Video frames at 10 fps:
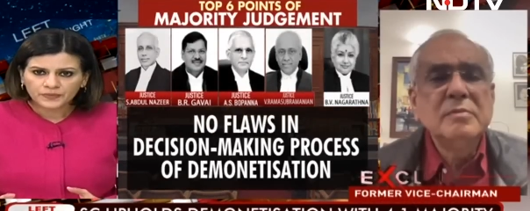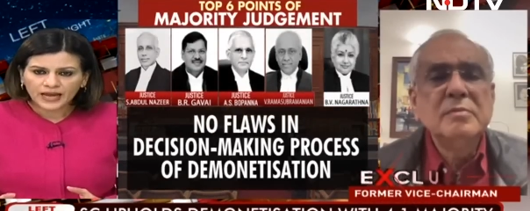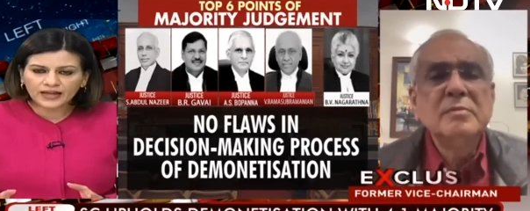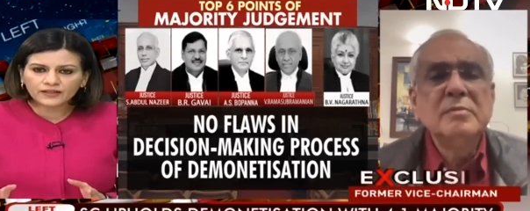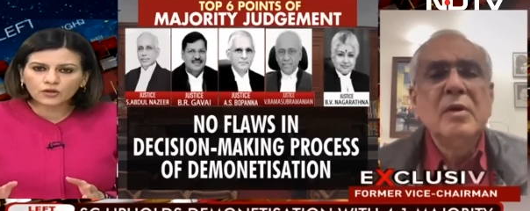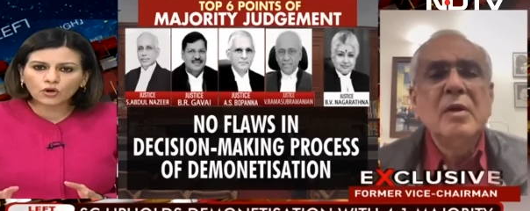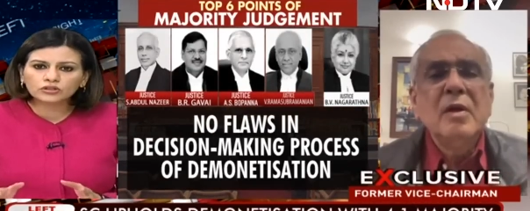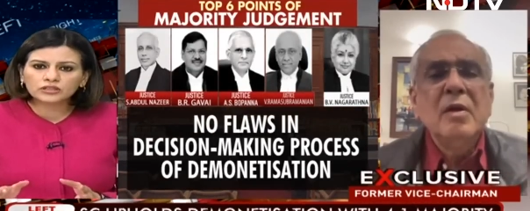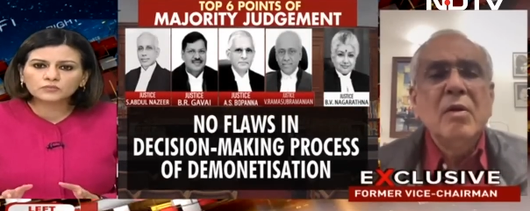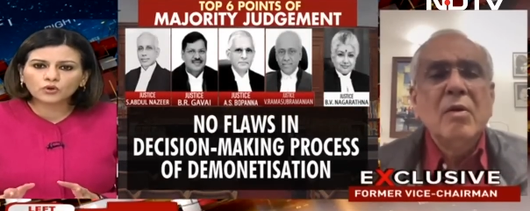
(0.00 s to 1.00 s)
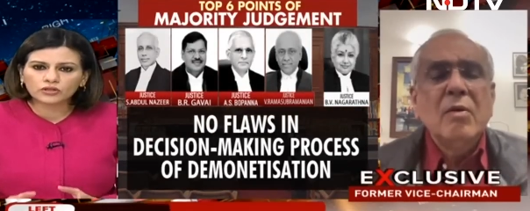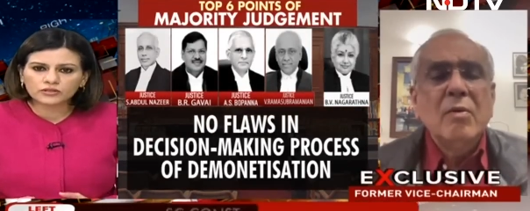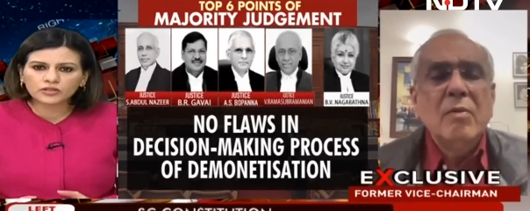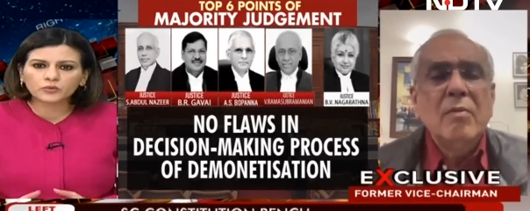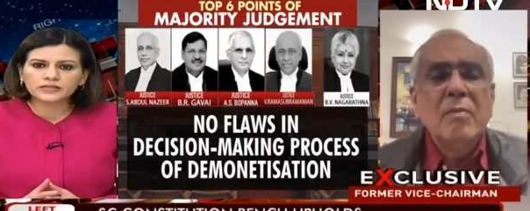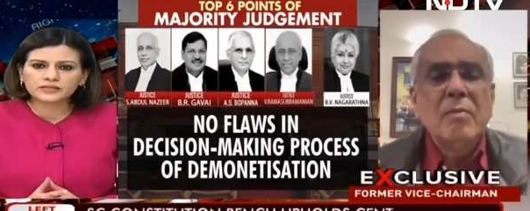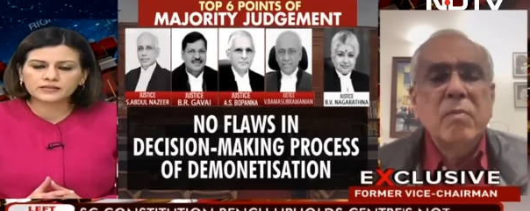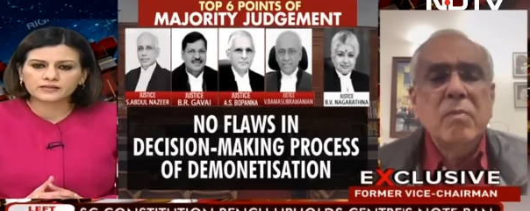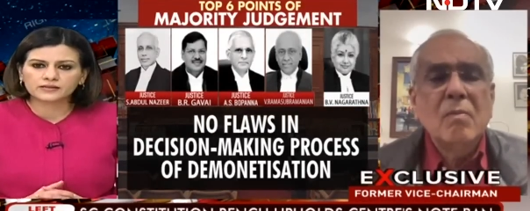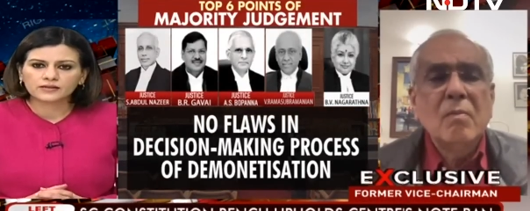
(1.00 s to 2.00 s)
Speaker 1: and the long-term
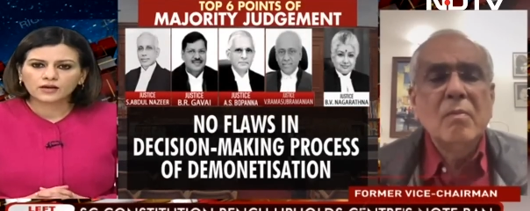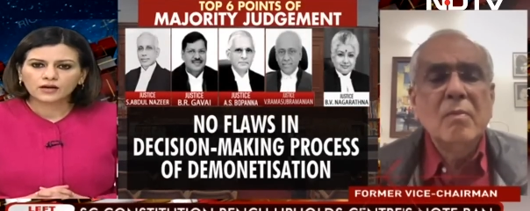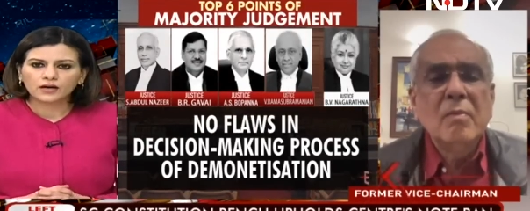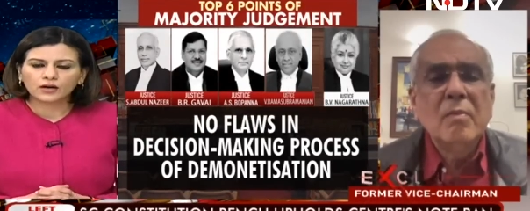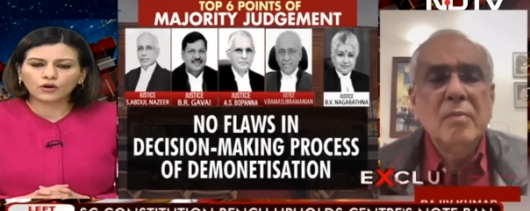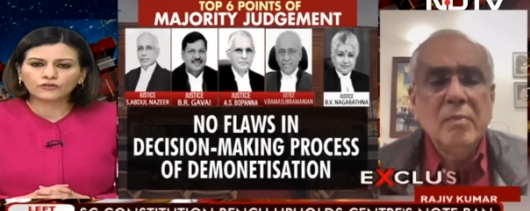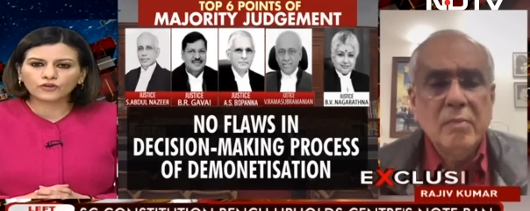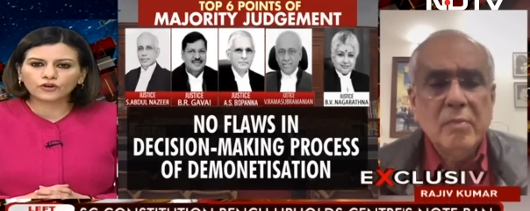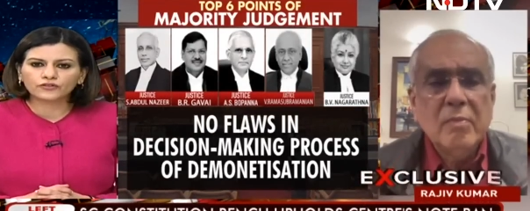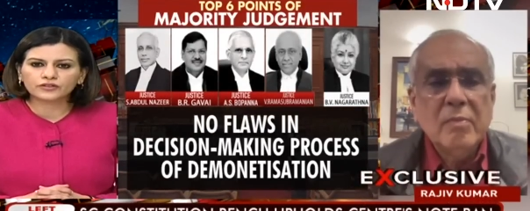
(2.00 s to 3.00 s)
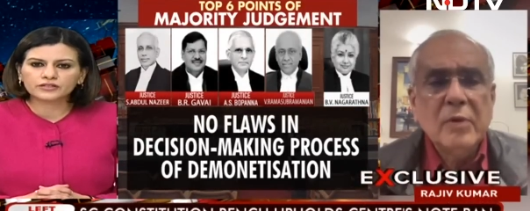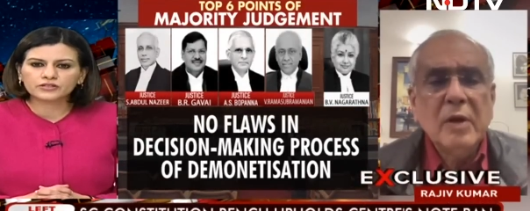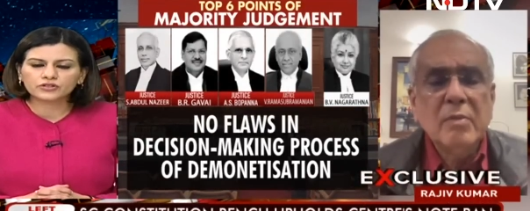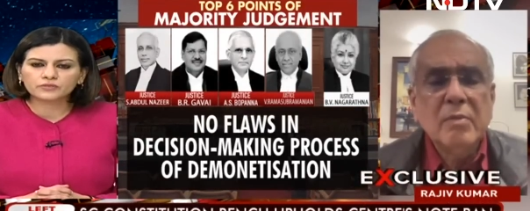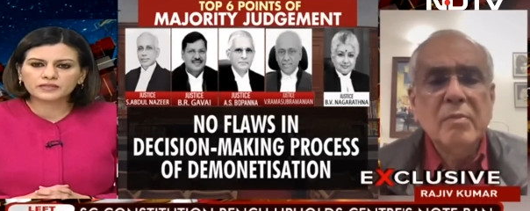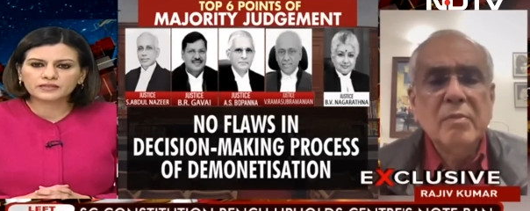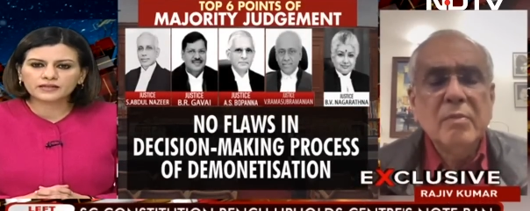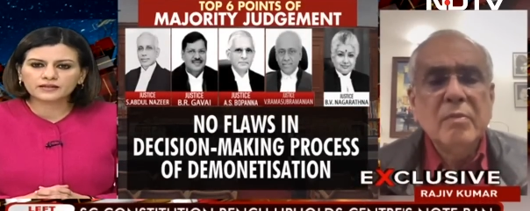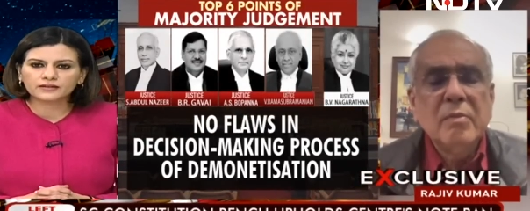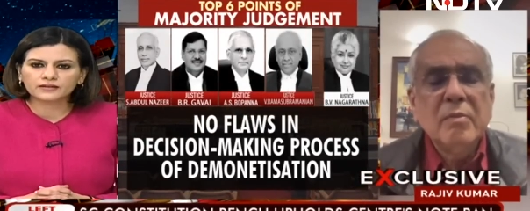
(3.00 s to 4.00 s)
consequences of a decision being
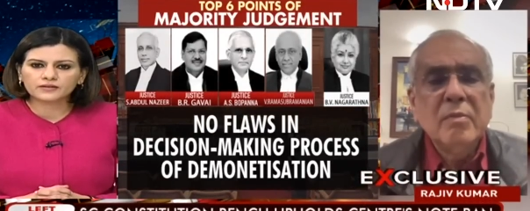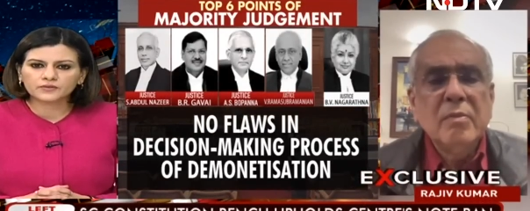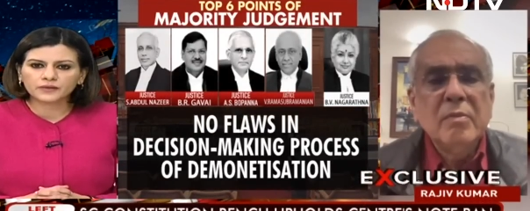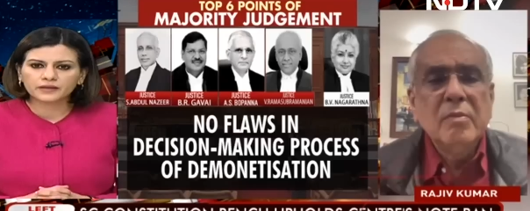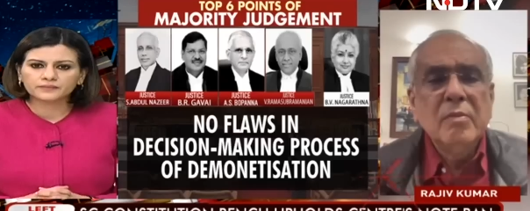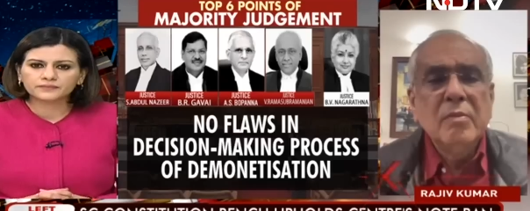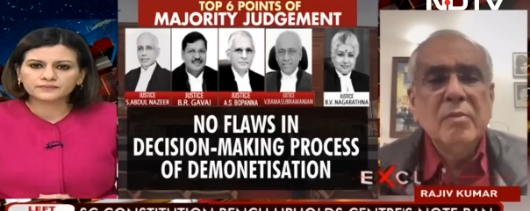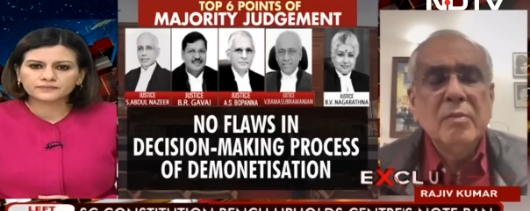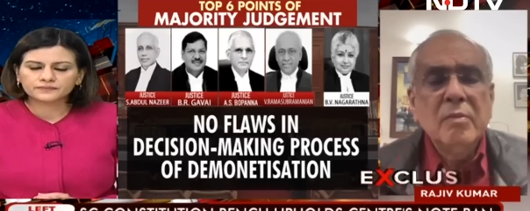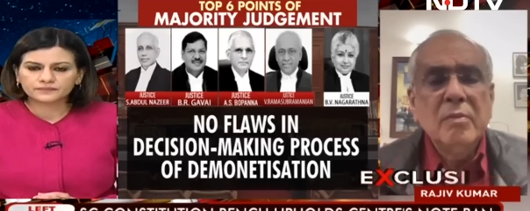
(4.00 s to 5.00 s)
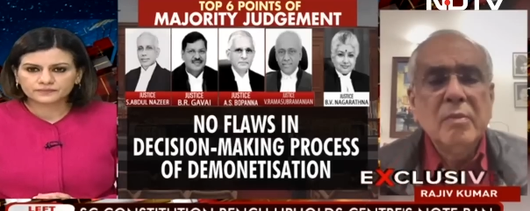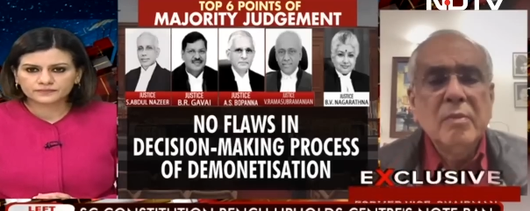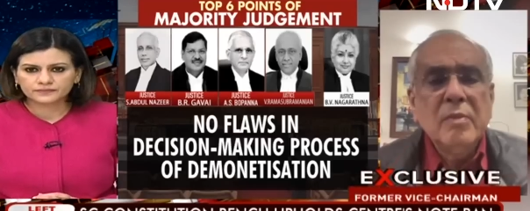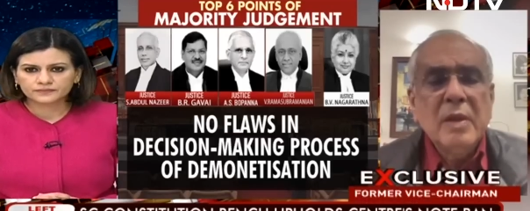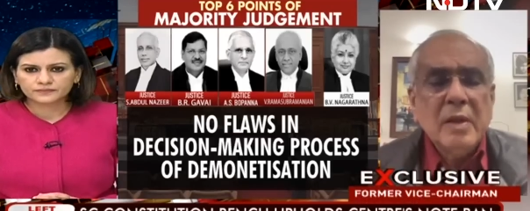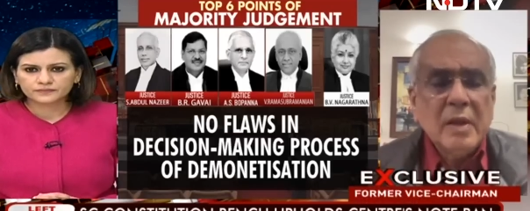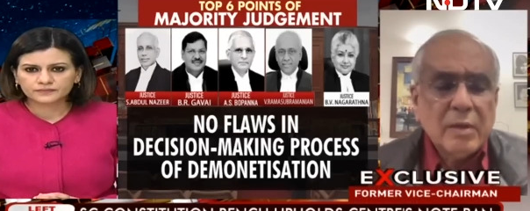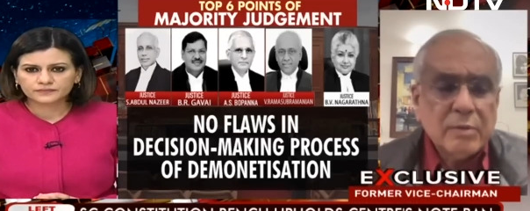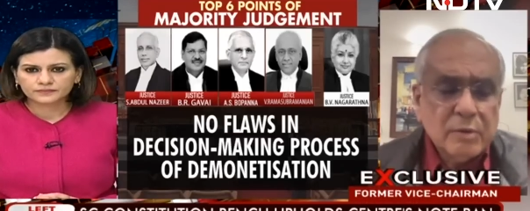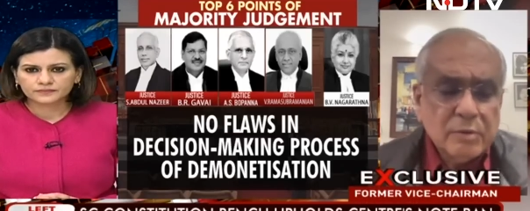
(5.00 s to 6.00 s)
taken in this way?
Speaker 2: Yeah,
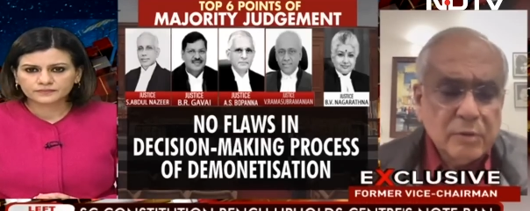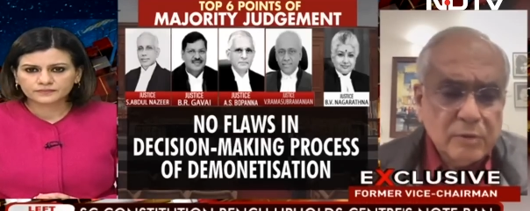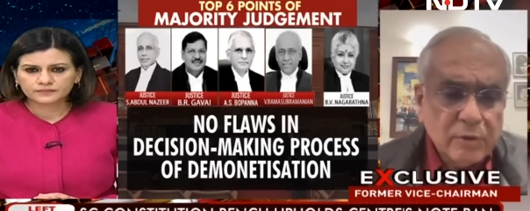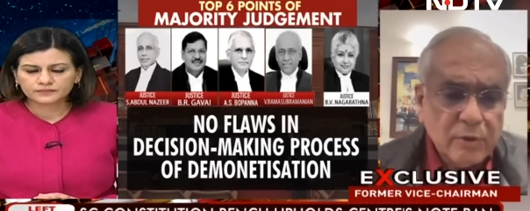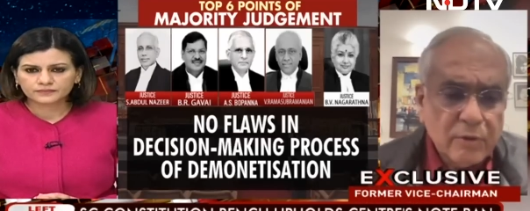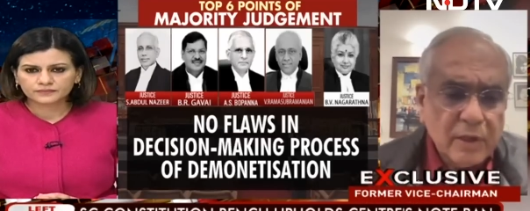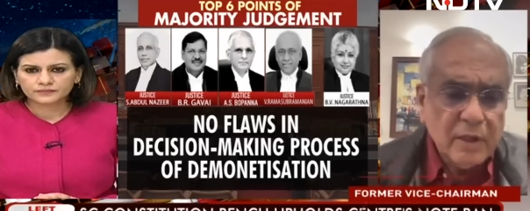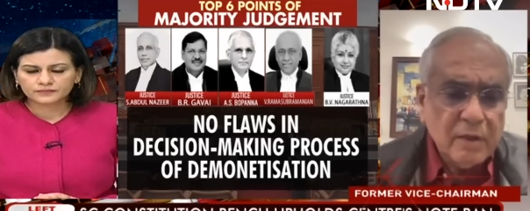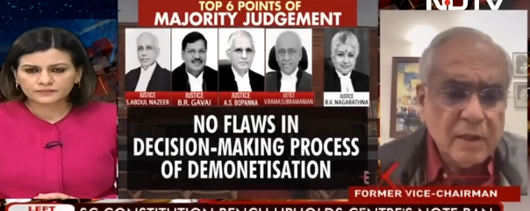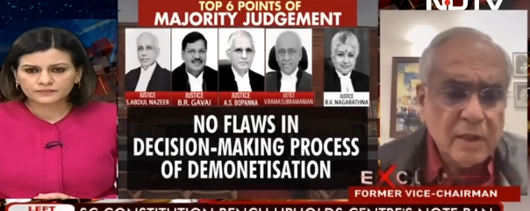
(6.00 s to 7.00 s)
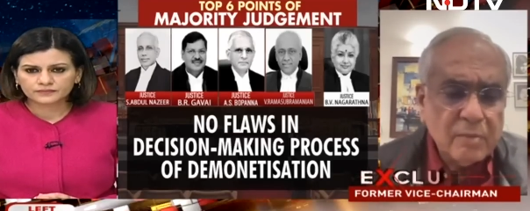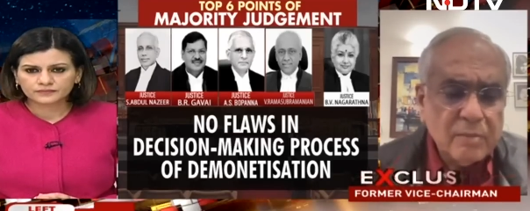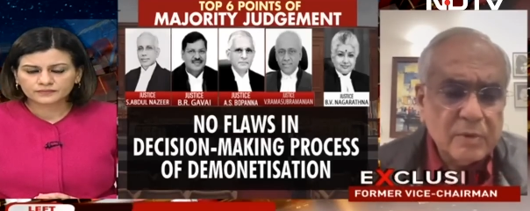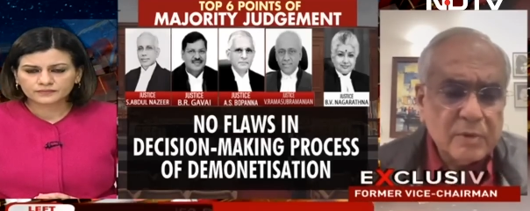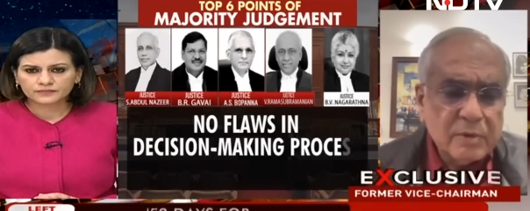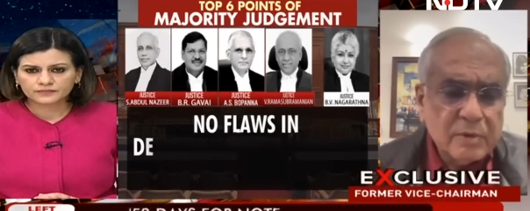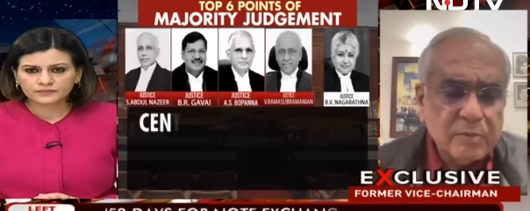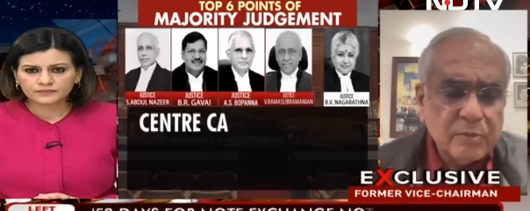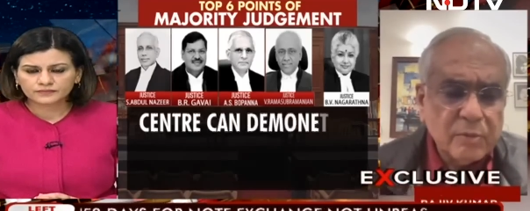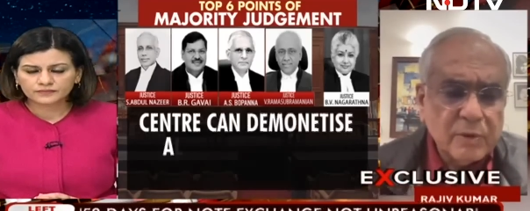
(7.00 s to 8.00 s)
you know, Nidhi,
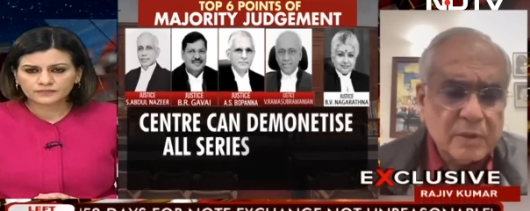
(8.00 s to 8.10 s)
the